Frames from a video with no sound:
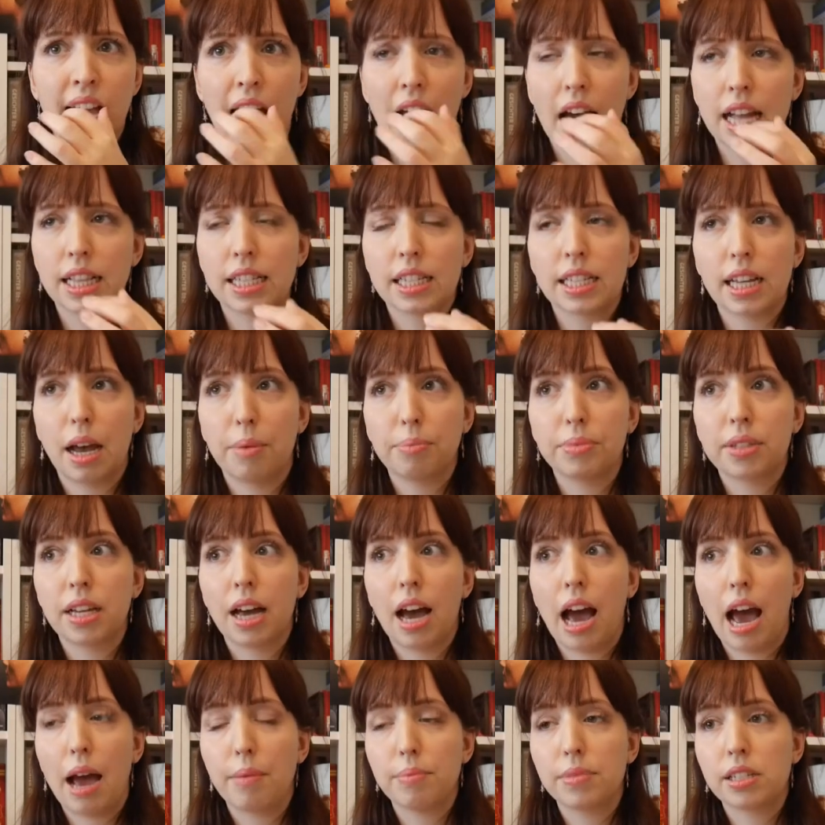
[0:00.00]
And
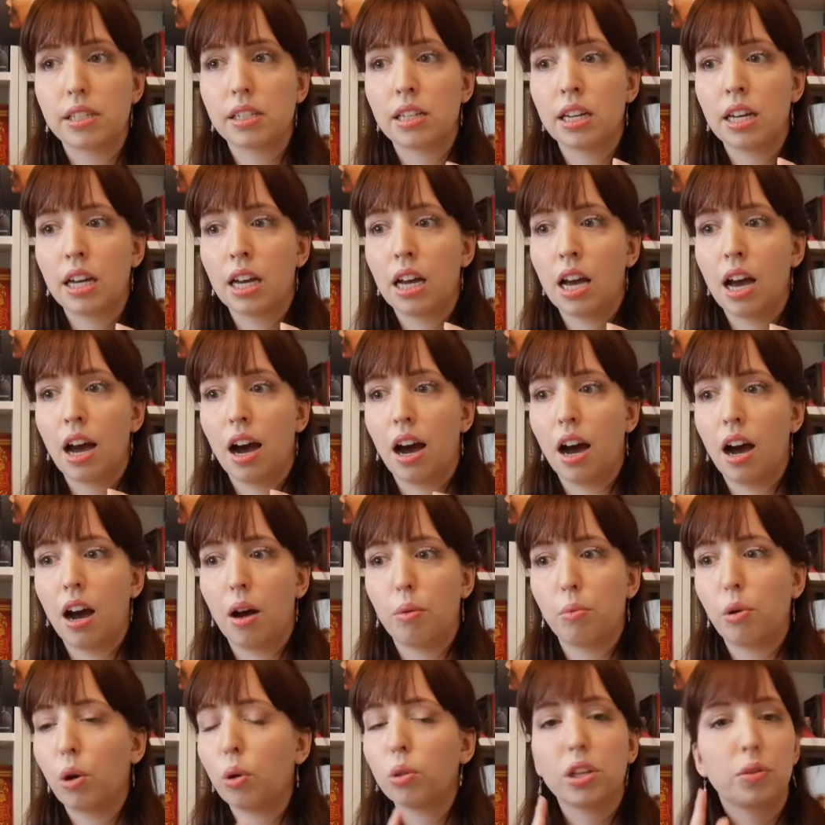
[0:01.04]
sometimes
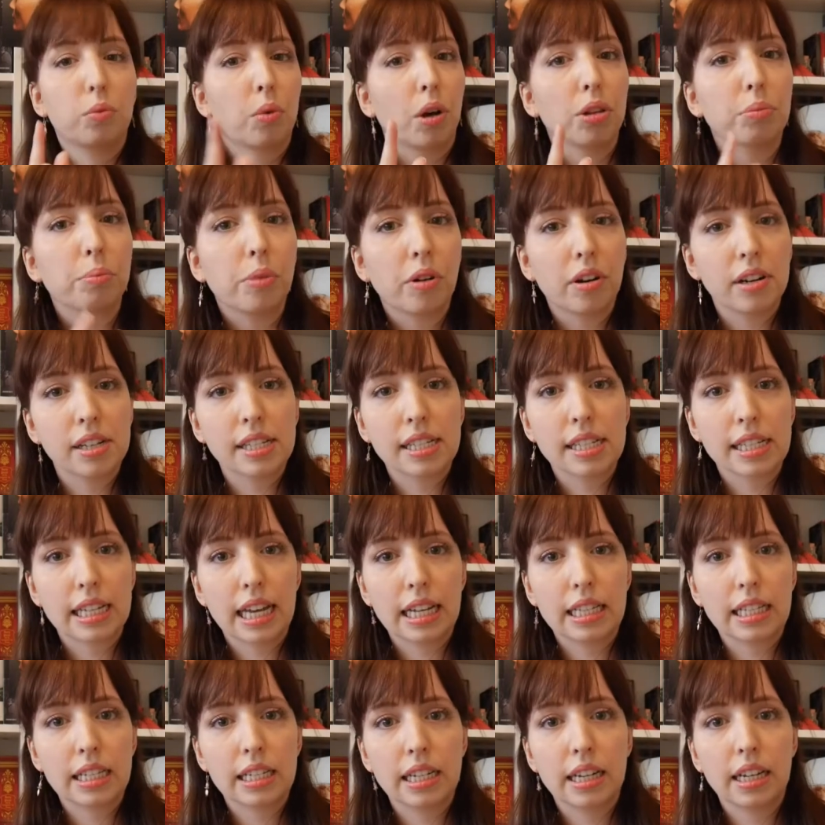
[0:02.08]
only one person
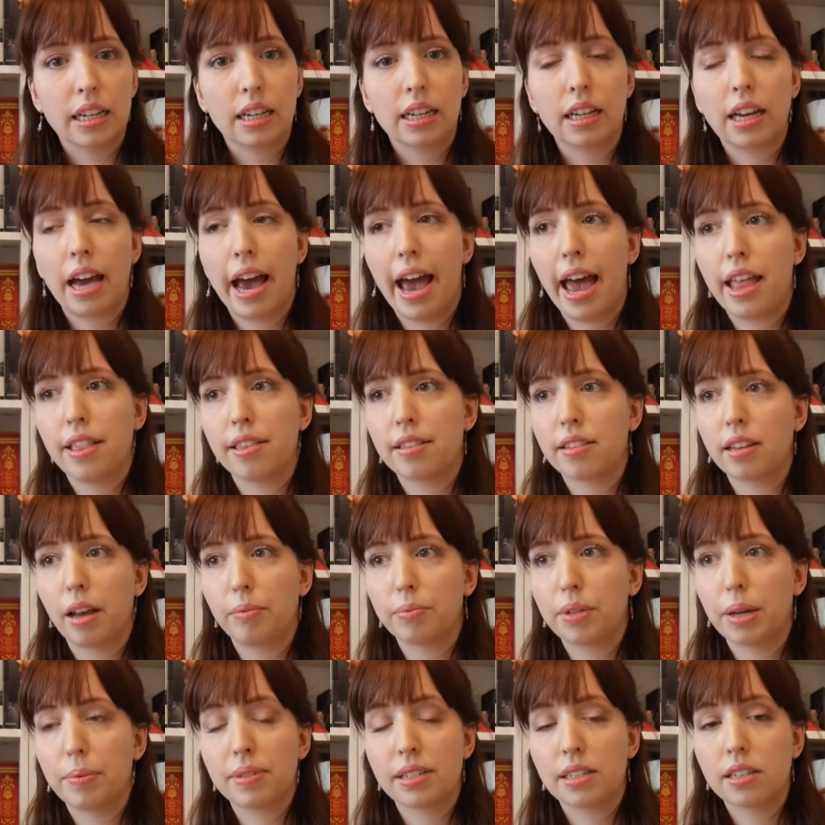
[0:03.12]
gets sick, and
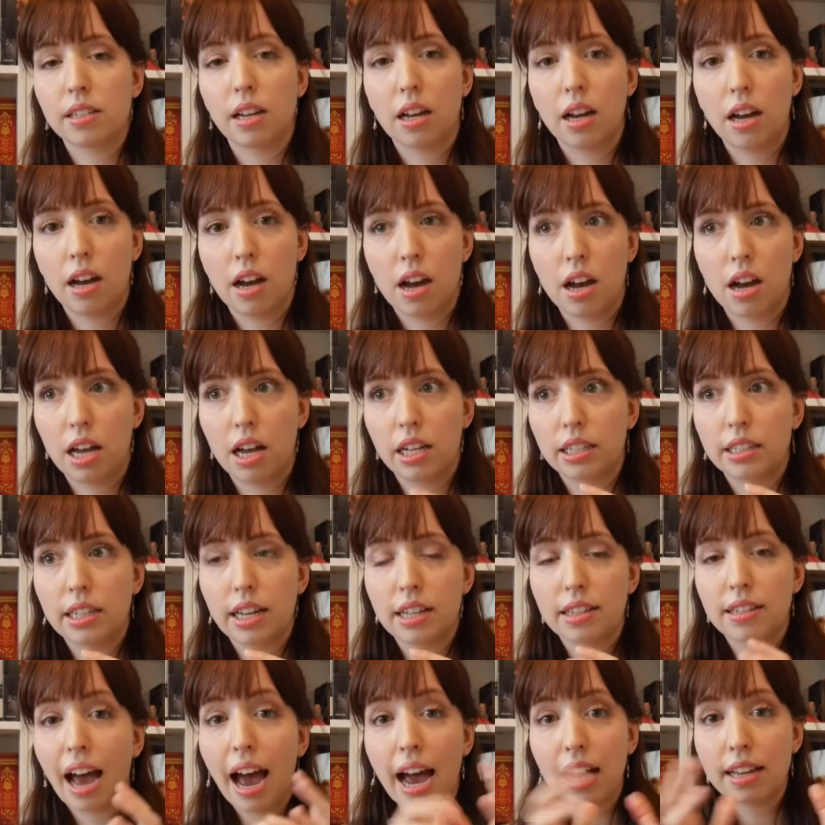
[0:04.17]
sometimes the
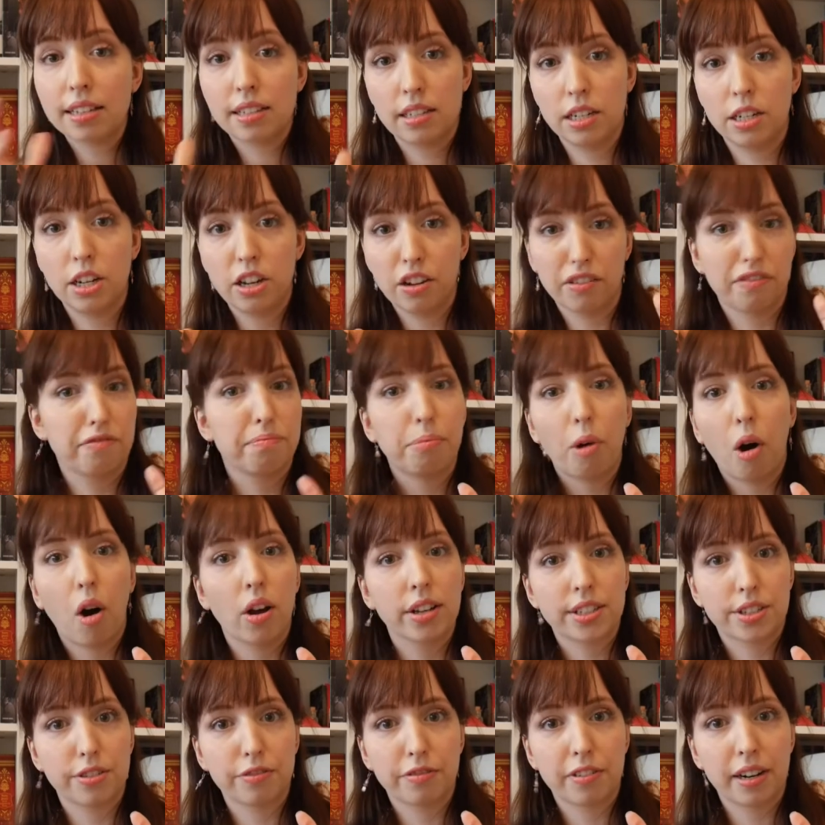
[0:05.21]
entire city of
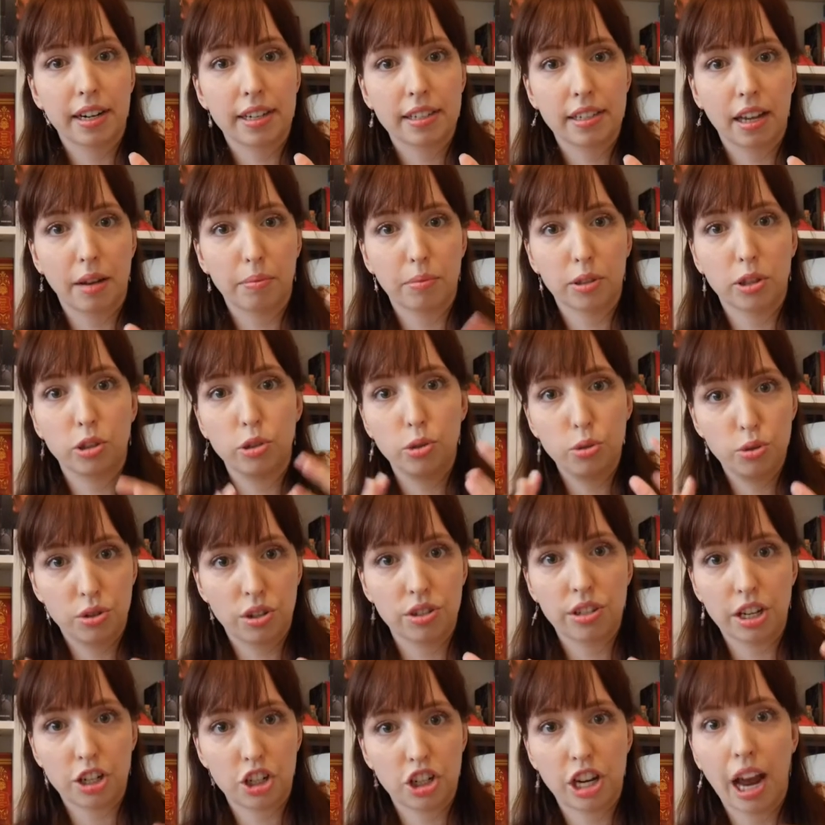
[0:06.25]
Boston, for example,
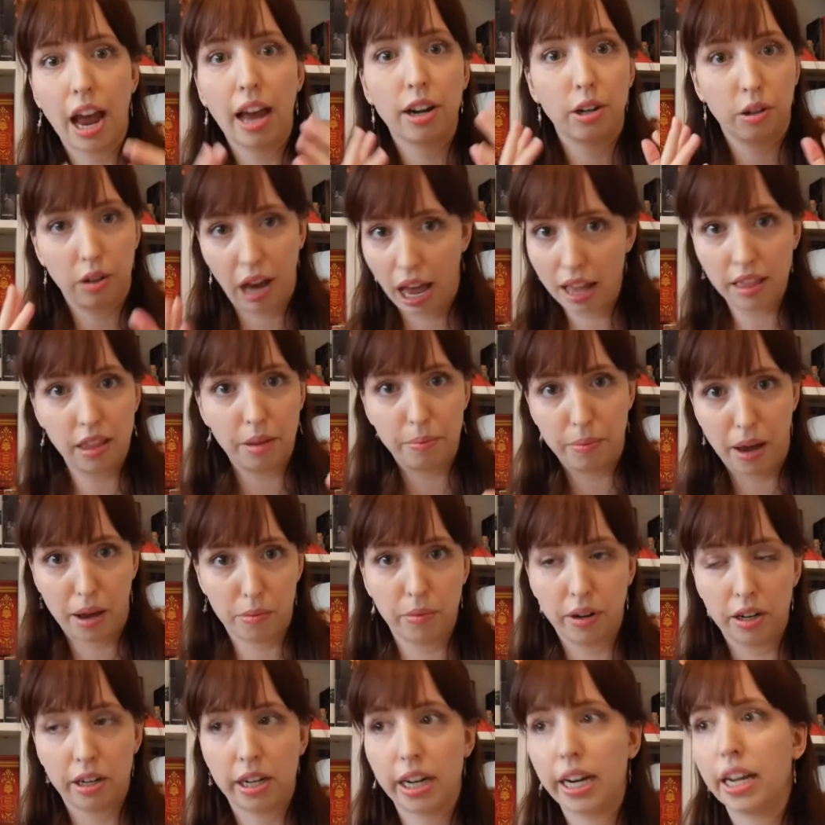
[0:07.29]
loses their shadow and the
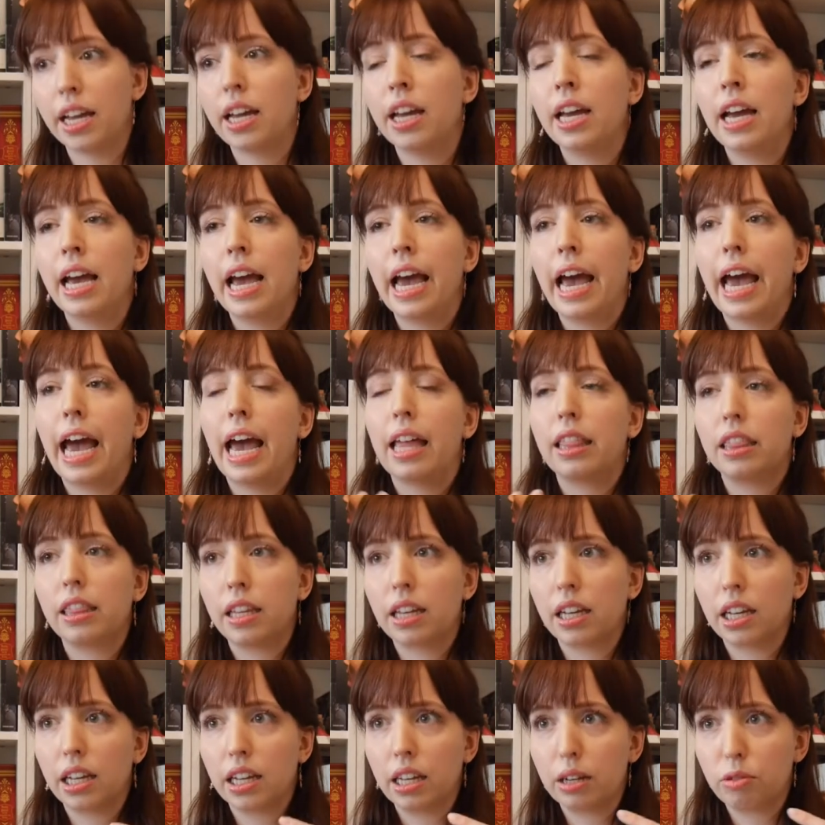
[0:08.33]
memory. And
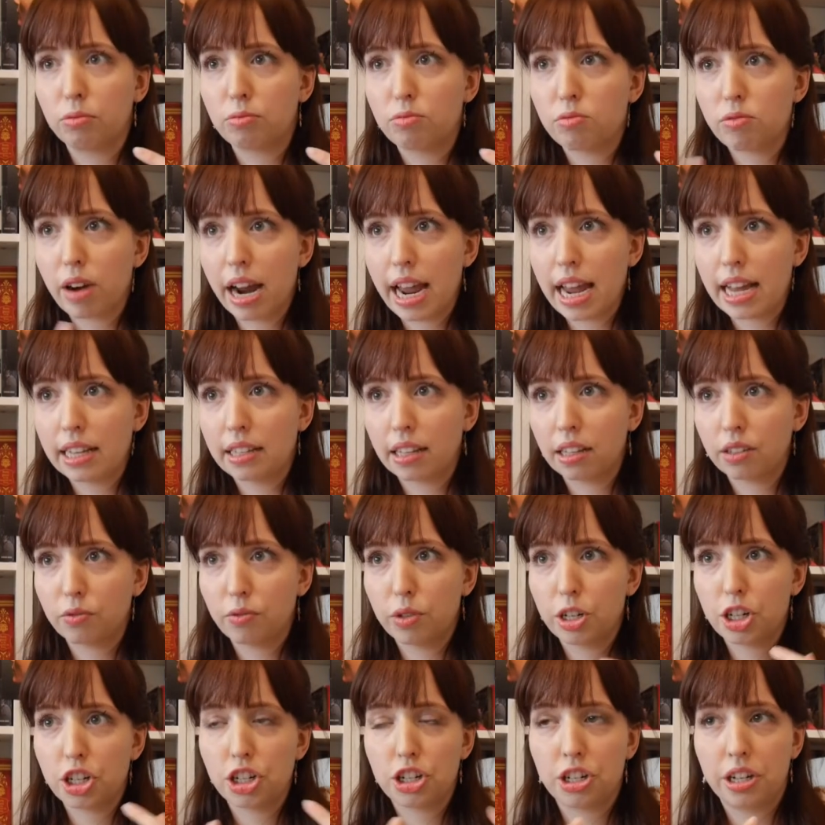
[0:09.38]
the rate in
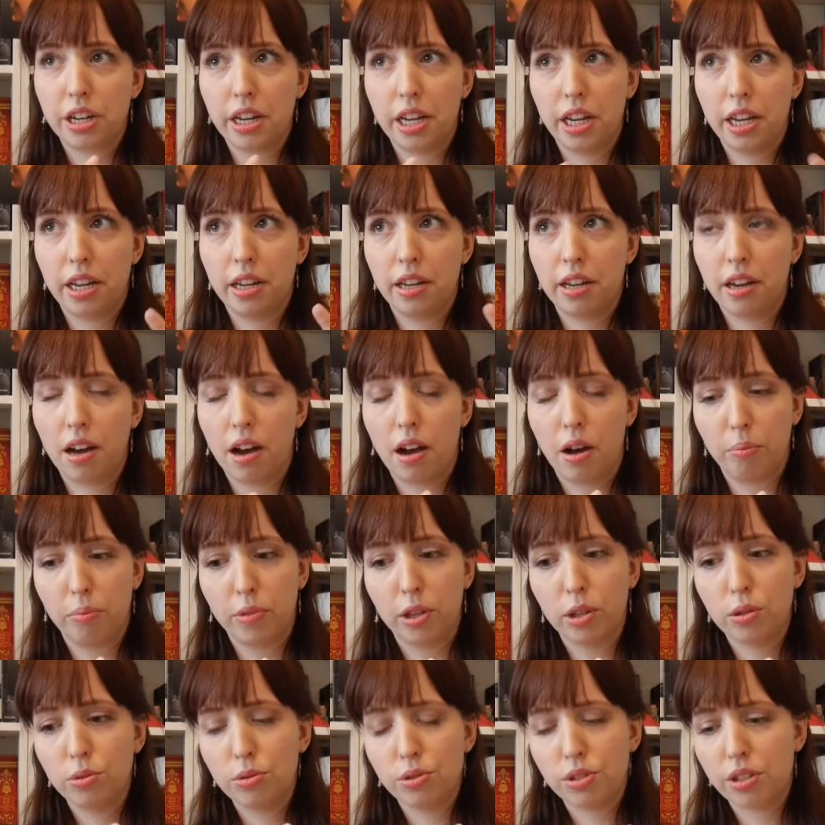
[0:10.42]
which they
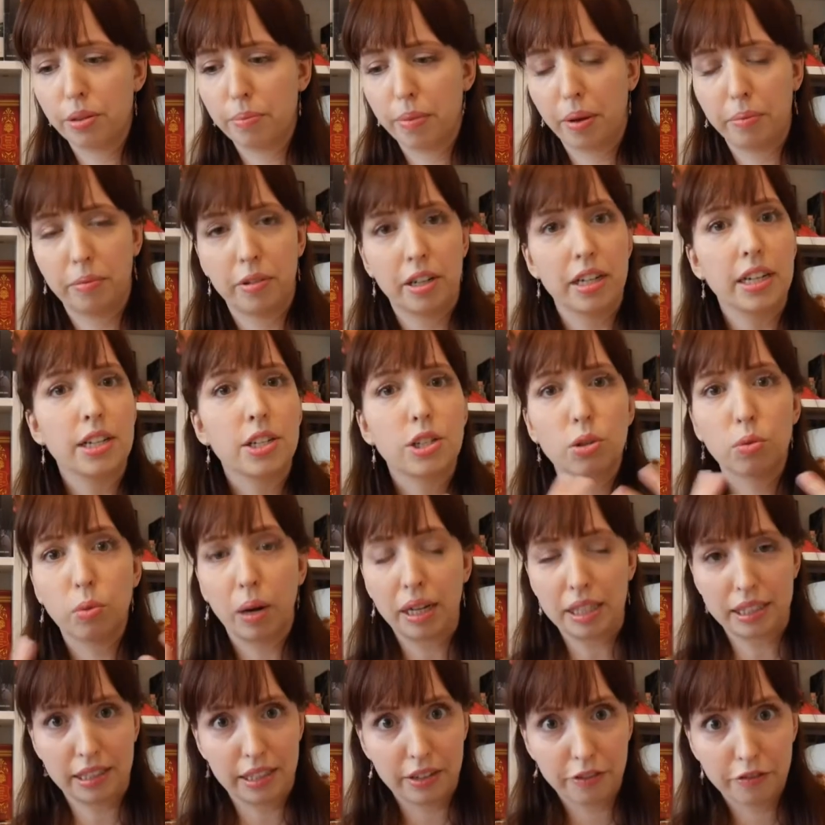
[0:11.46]
lose the memory is
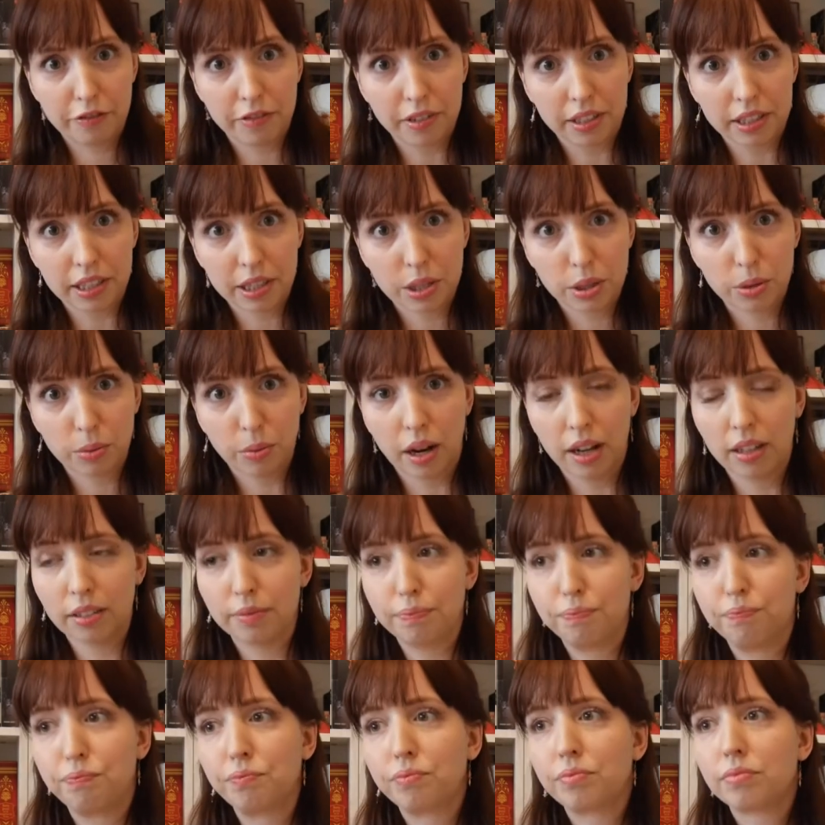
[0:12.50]
quite different as well.